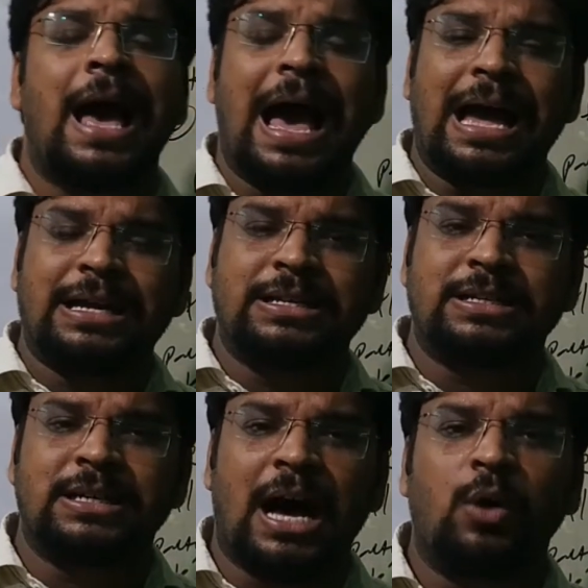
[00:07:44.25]

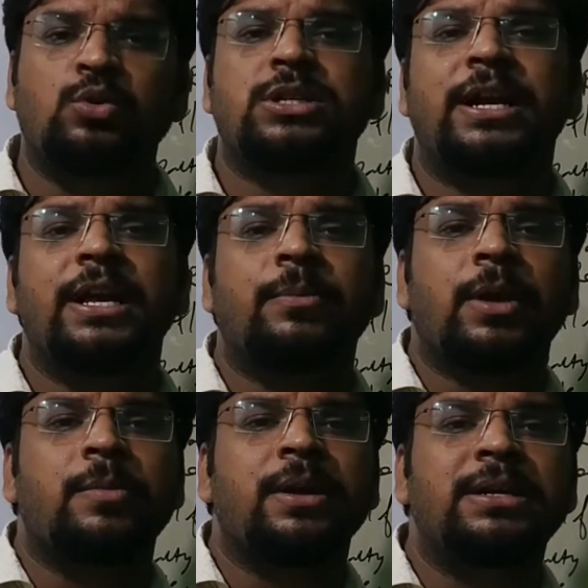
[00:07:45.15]
and outstanding
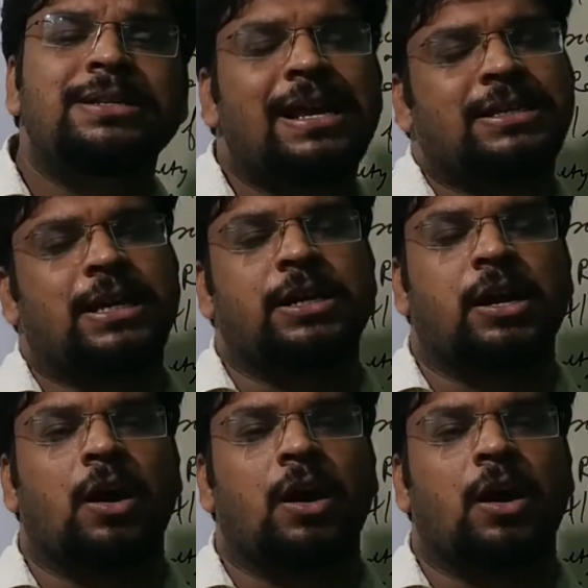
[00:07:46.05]
payments, etc.